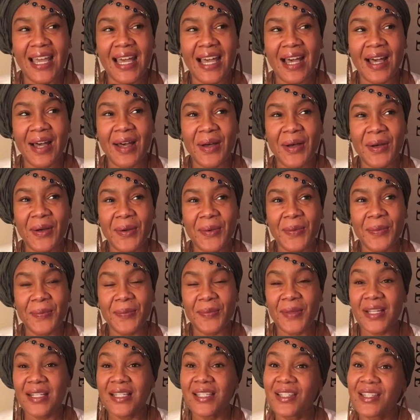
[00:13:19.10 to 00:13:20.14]

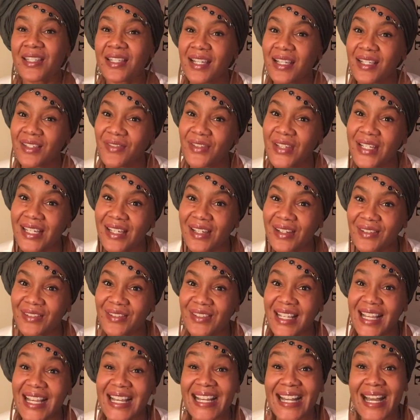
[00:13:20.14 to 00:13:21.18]
Until the next video.
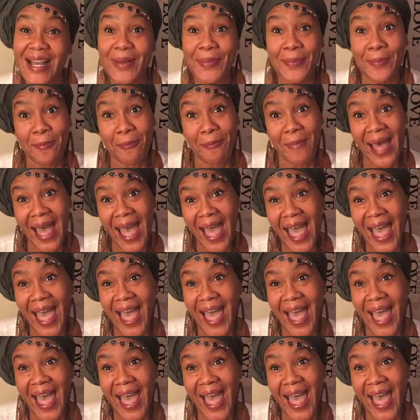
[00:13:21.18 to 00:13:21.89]
Bye.